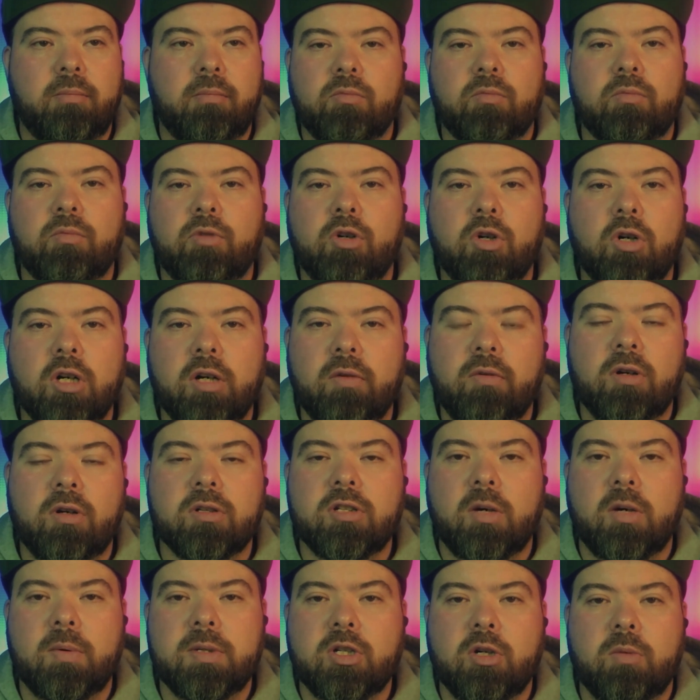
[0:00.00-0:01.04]
Cody
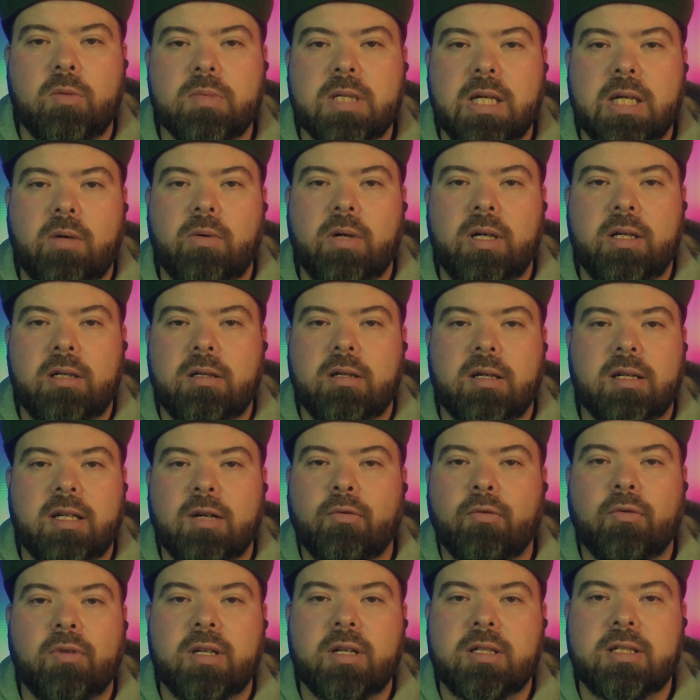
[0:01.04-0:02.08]
Rhodes always comes out in a
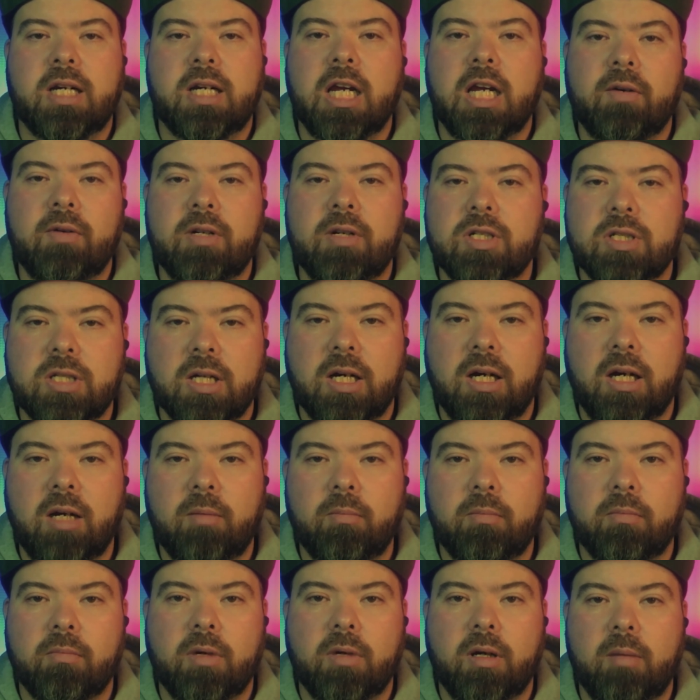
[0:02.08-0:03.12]
different attire each
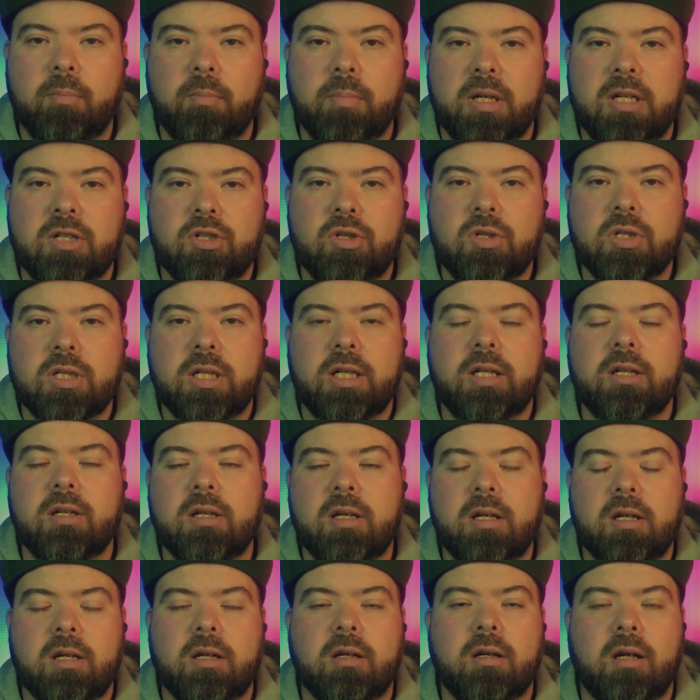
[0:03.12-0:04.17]
time, but he's usually
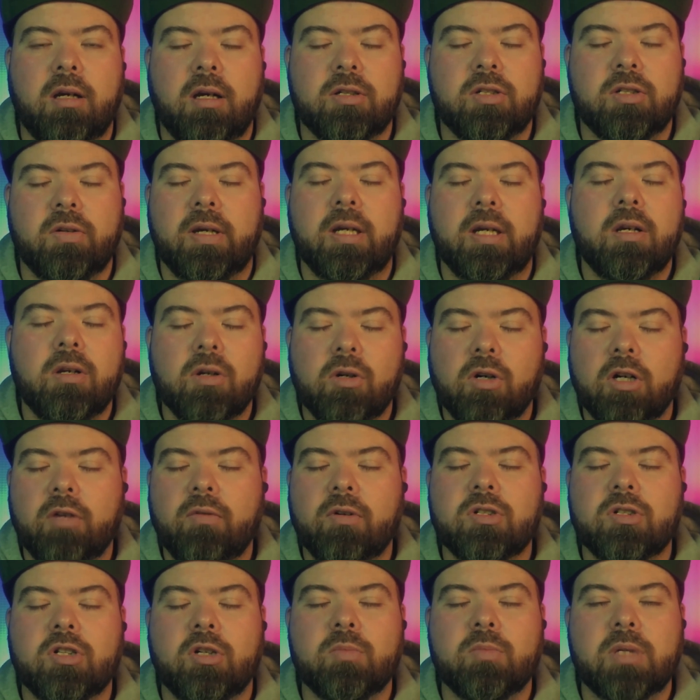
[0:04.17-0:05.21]
Cody
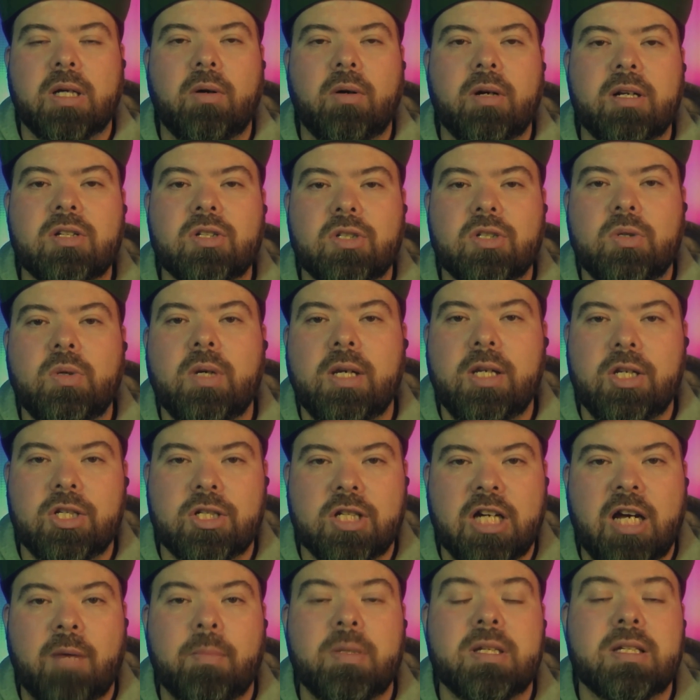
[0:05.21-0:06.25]
Rhodes comes out in a suit each
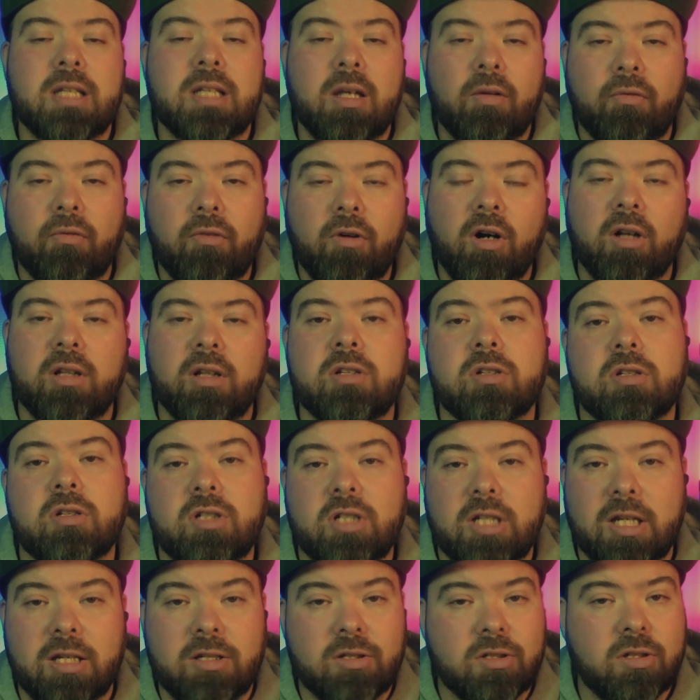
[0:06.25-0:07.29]
time, and Seth Rollins
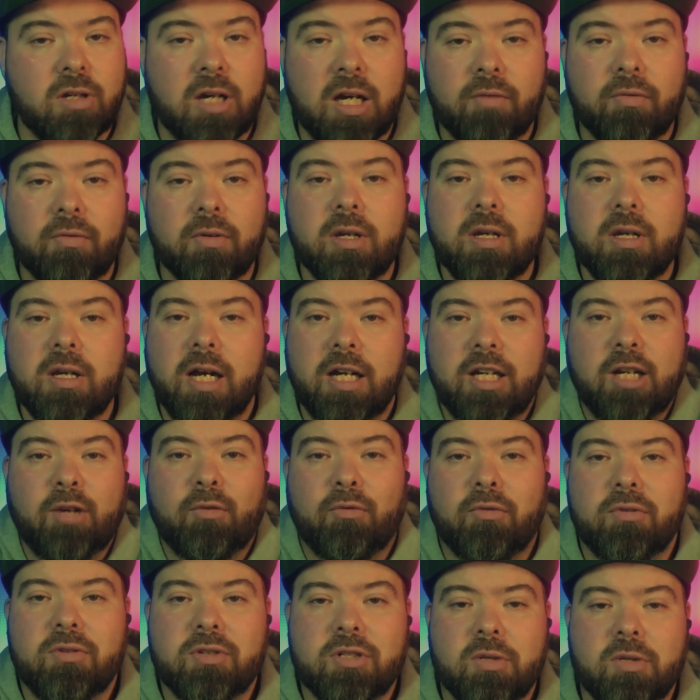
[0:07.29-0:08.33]
tends to have a
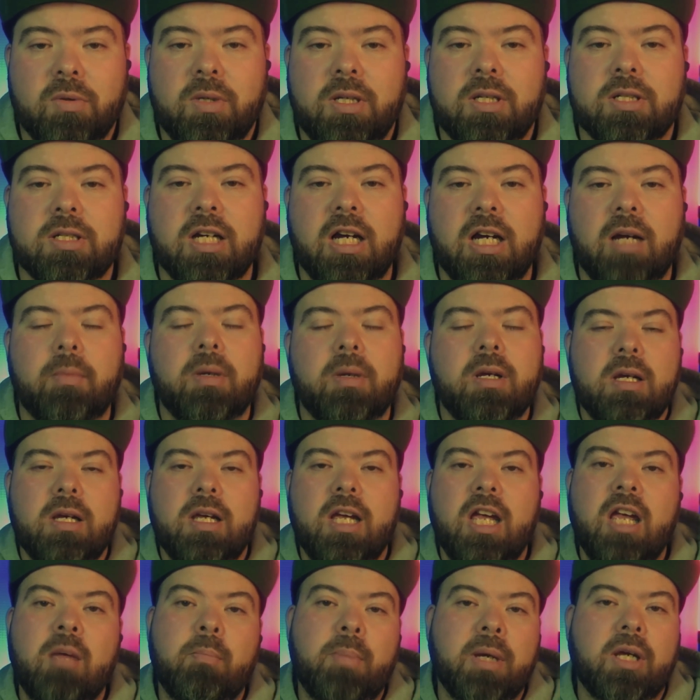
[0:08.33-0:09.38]
different suit each time.
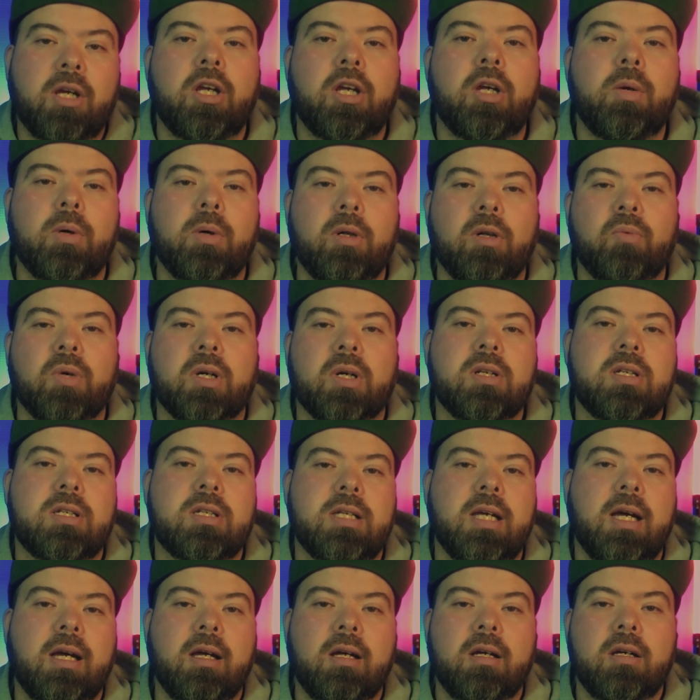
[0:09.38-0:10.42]
It'd be cool if we could
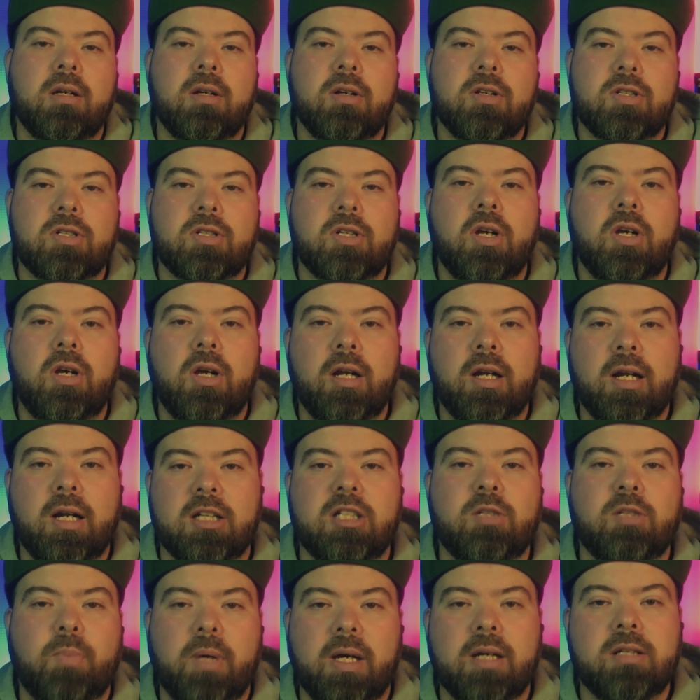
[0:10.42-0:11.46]
set certain
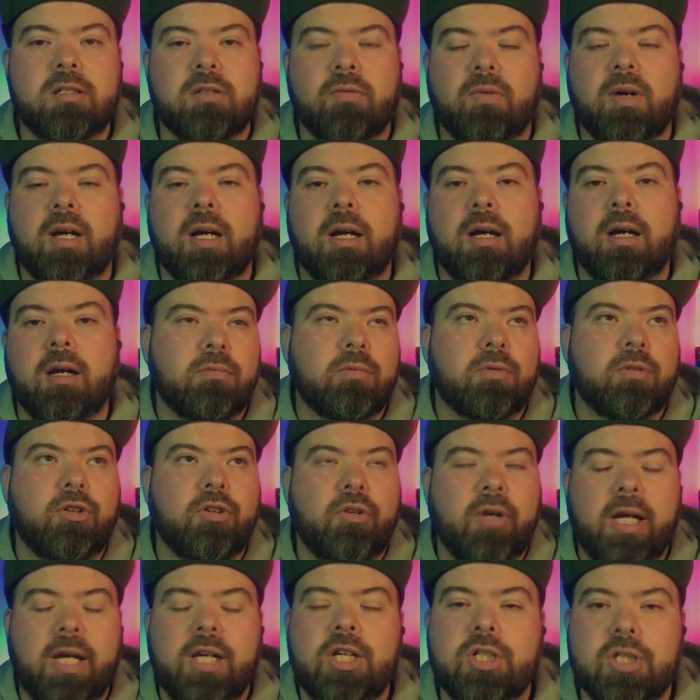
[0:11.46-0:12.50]
aspects of our
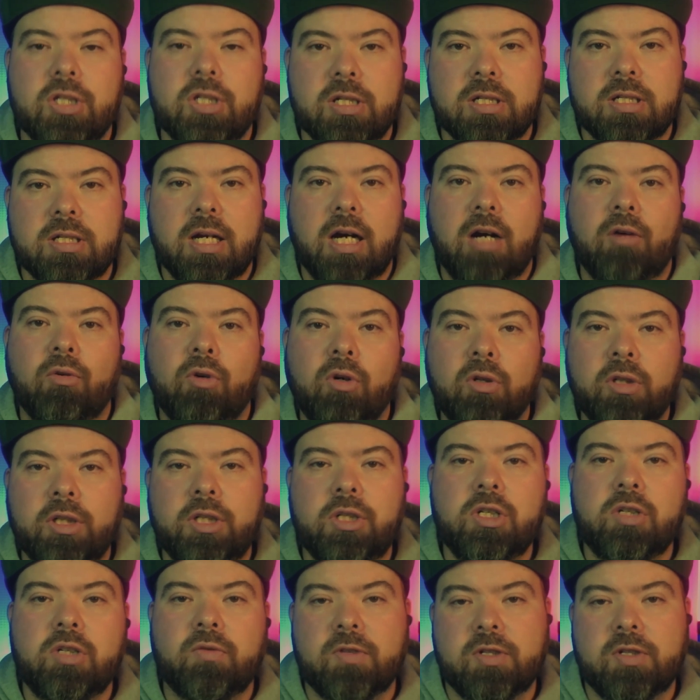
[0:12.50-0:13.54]
creations that are only
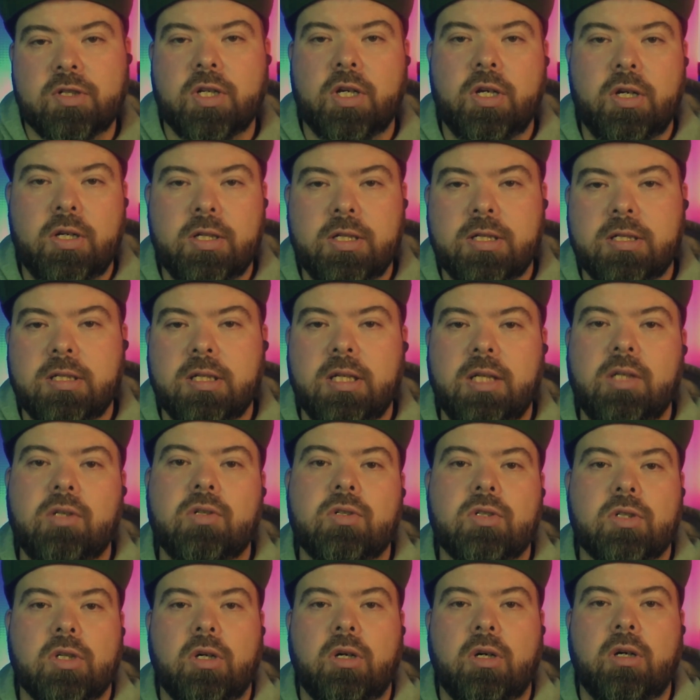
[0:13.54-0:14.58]
used for certain
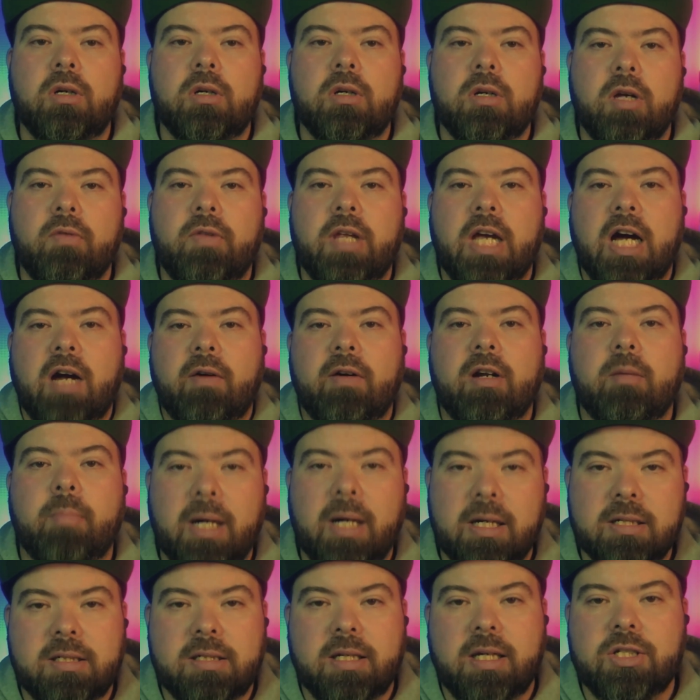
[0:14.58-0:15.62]
scenes. So if they are in a
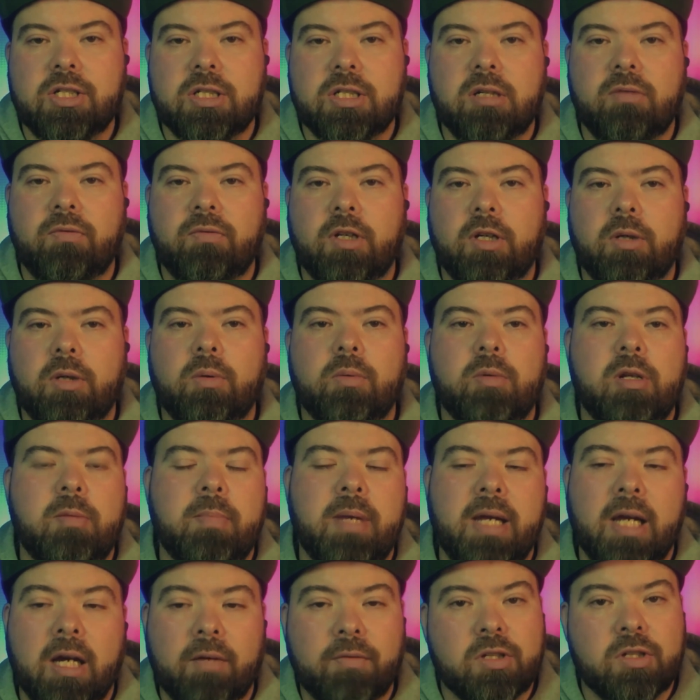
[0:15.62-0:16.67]
backstage interview, they
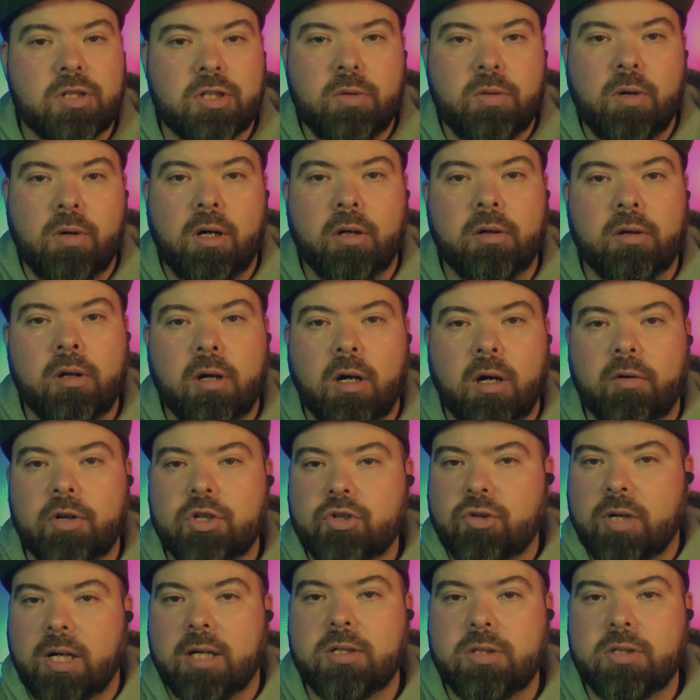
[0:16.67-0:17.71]
may have a suit on or a
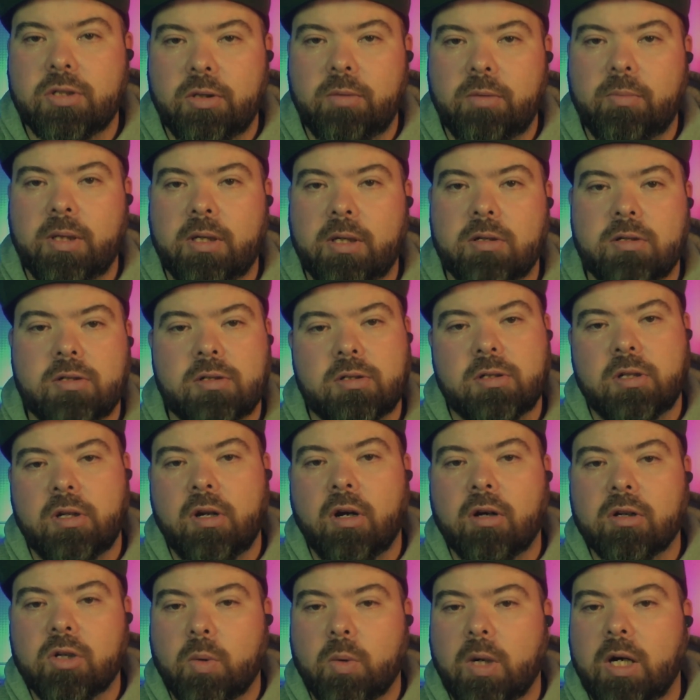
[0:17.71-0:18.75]
tracksuit because they're
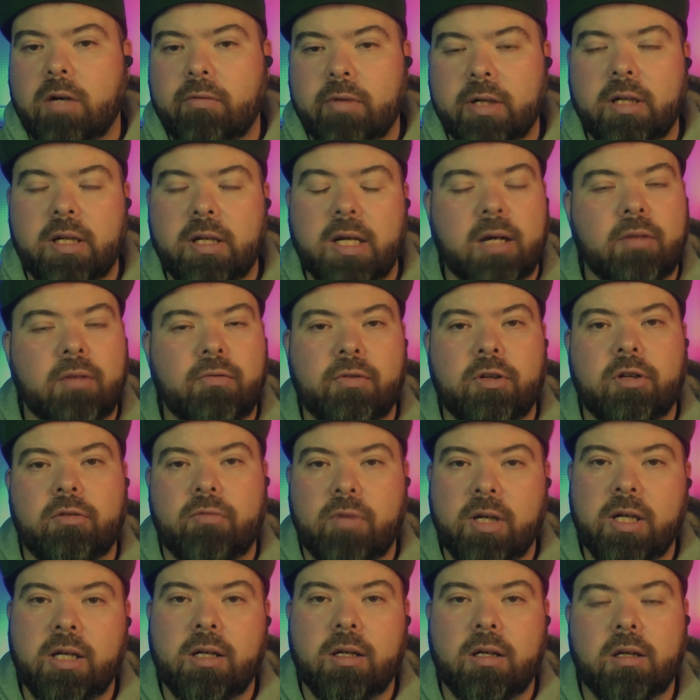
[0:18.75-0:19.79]
not quite ready yet for the
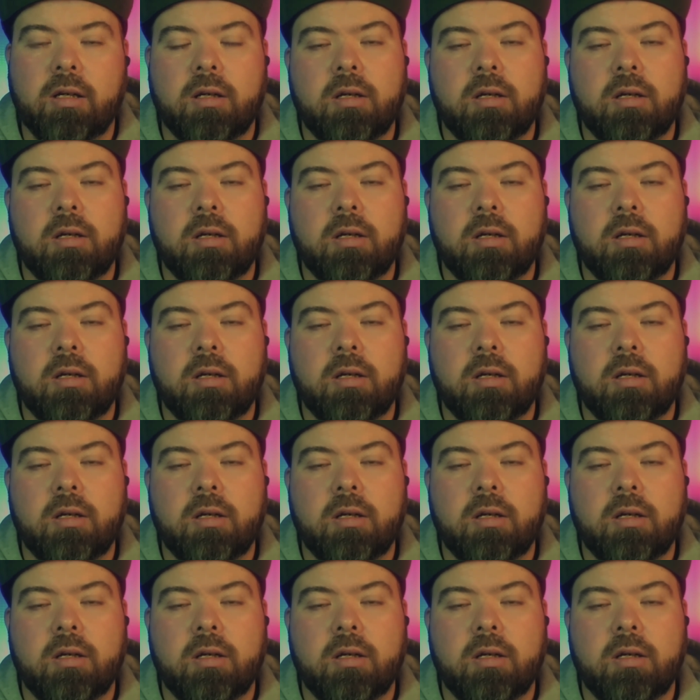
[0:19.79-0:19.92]
ring.